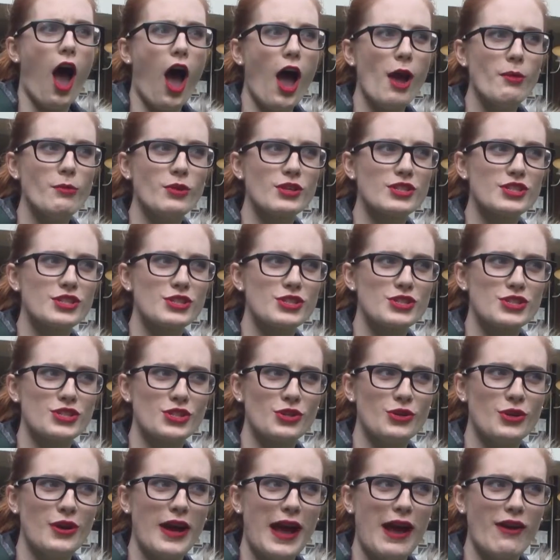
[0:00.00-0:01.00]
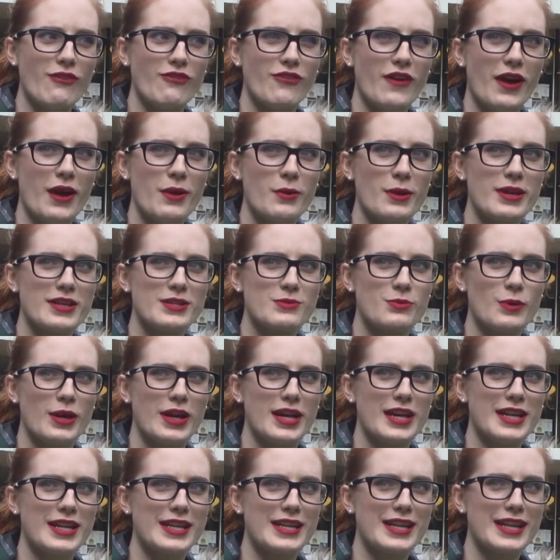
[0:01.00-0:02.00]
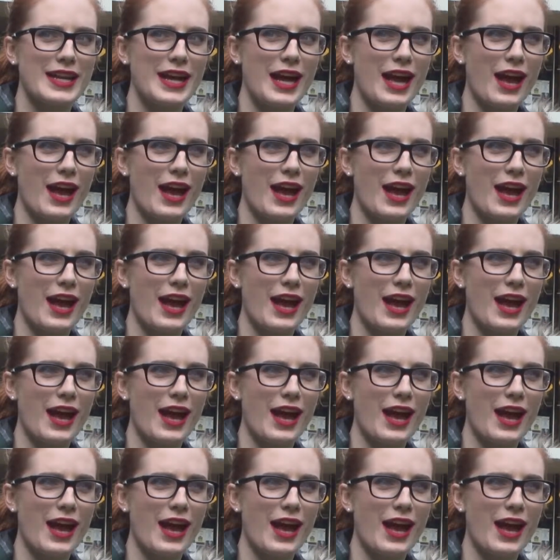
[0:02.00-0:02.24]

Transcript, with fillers: I'm not too sure how fireworks work.